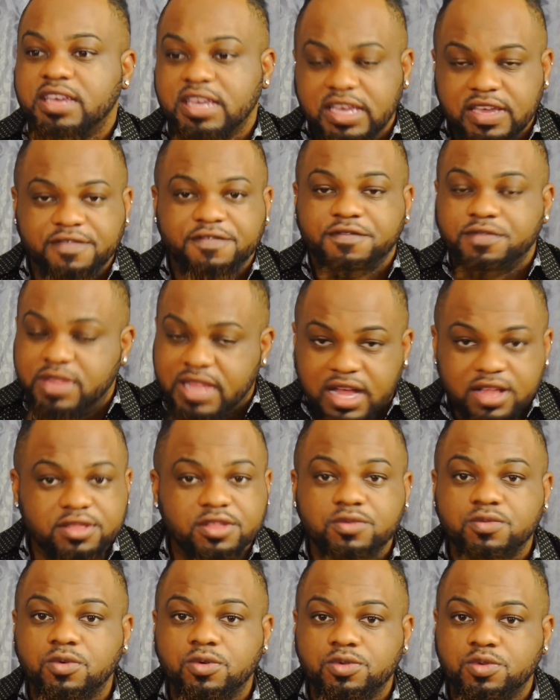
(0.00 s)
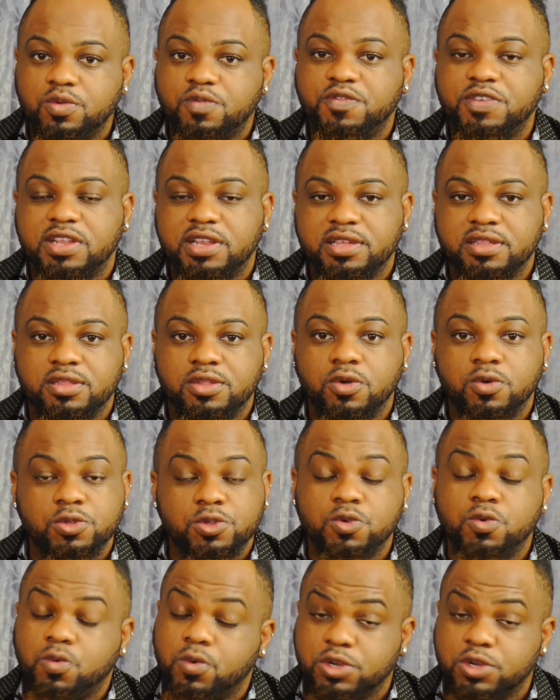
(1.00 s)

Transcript: If down the road you feel as though you